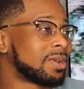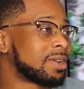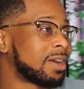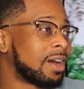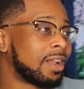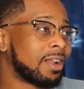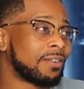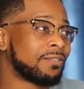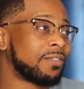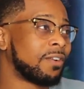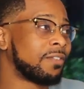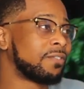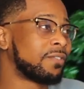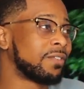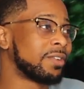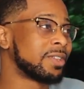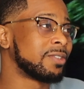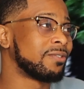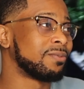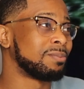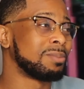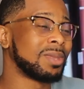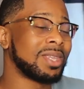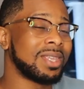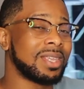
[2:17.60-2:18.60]
colorful for
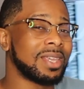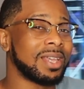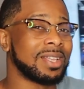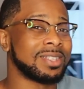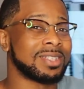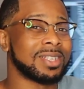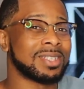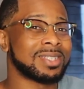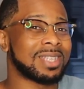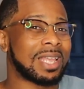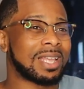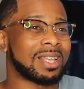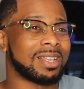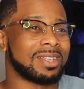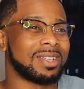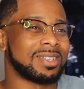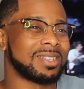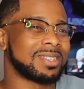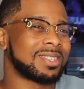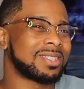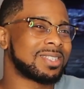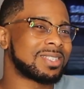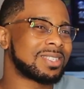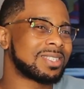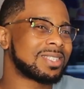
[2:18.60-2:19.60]
me and just like
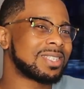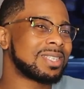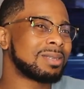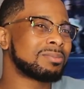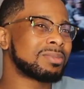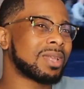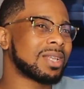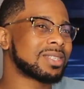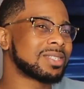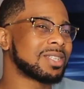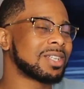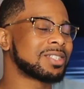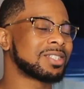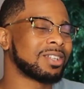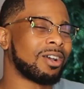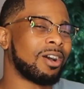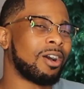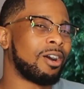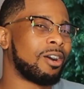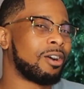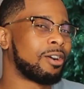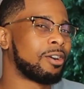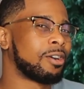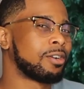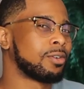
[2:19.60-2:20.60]
seemed like such a
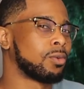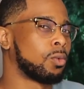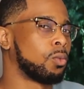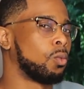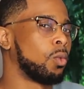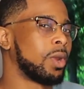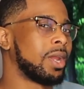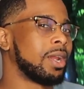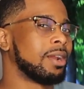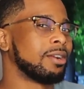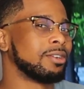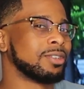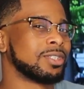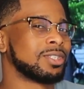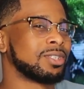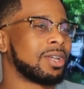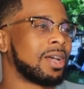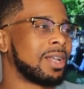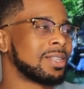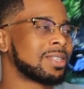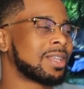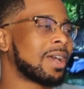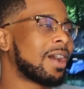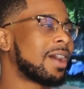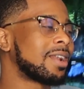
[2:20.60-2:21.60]
hard wear. So
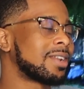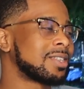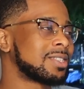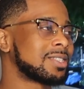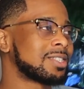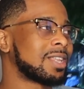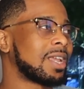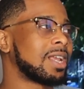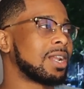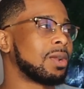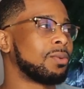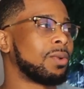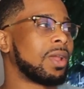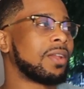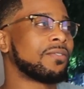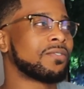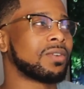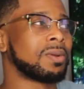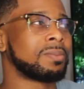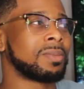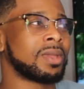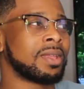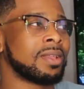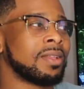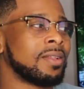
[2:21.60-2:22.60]
I kind of stayed away
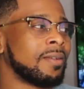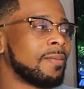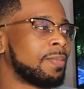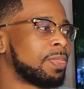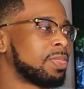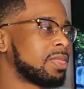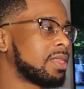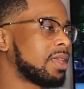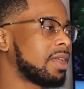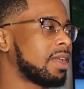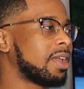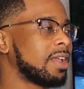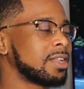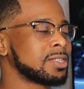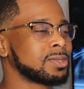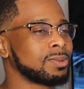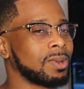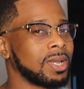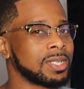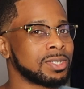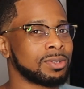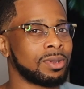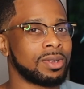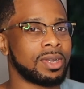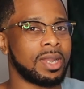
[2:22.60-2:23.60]
from it. Hence
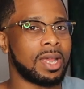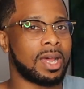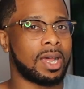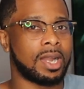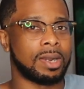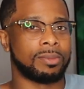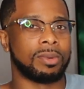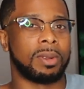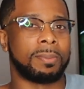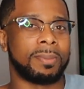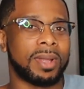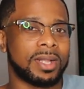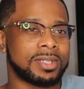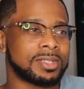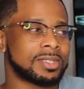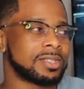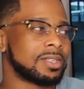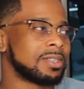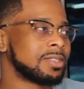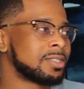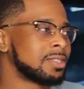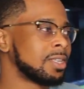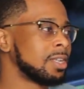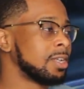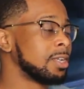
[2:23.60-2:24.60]
why it's on the honorable
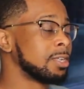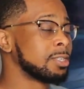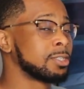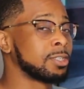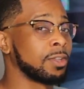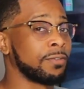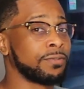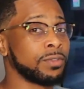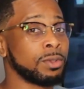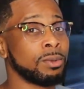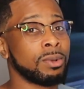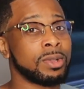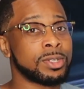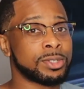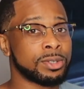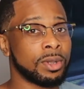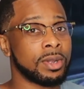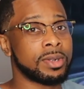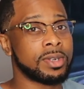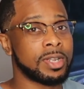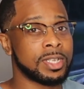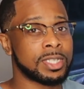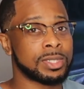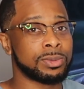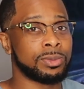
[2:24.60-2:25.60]
mentions. So if you
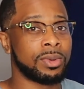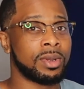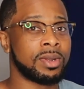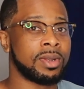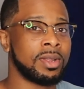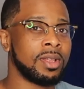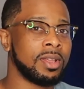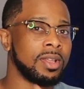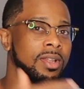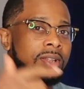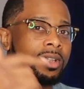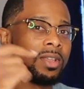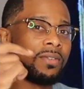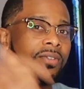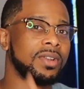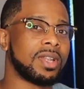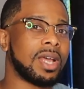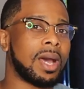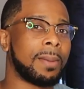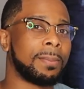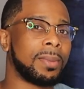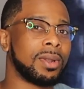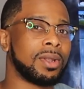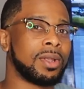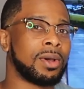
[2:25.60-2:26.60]
enjoyed this one, leave it
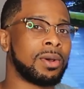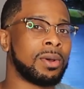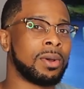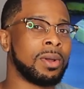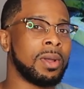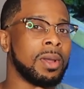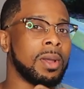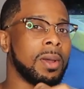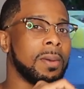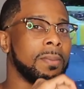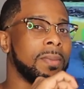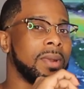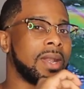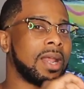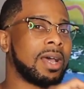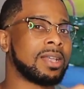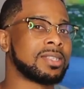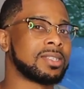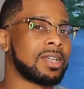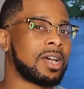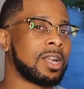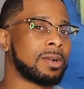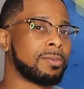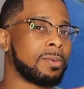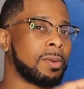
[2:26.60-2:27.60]
down below. But
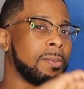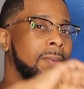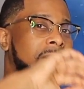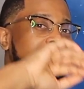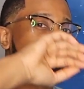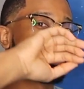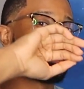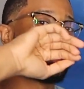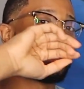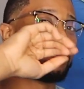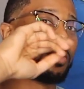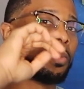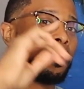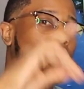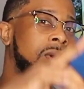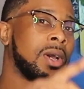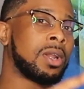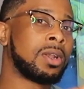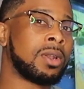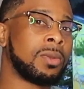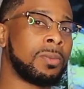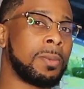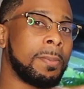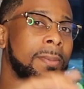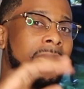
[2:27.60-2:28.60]
that's honorable mention number 1.
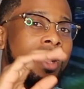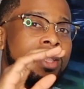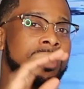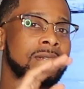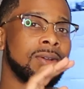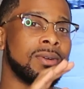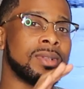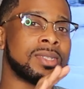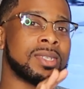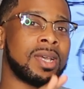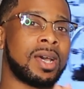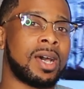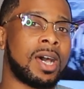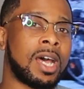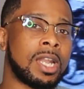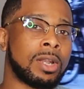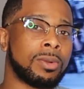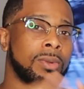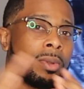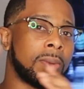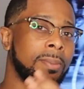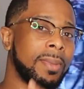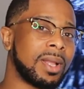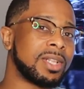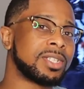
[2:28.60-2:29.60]
I'm about to go to
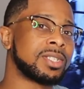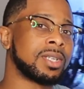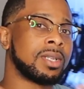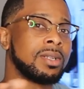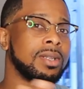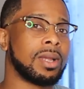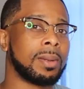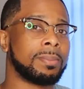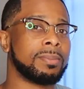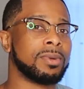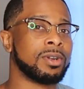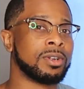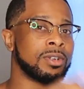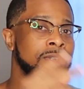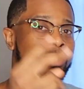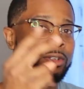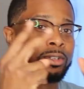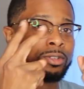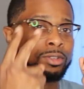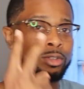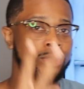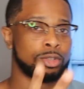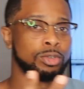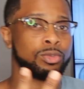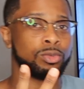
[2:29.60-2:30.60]
honorable mention number
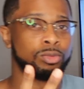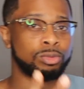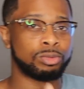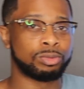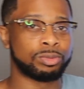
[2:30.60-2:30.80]
2.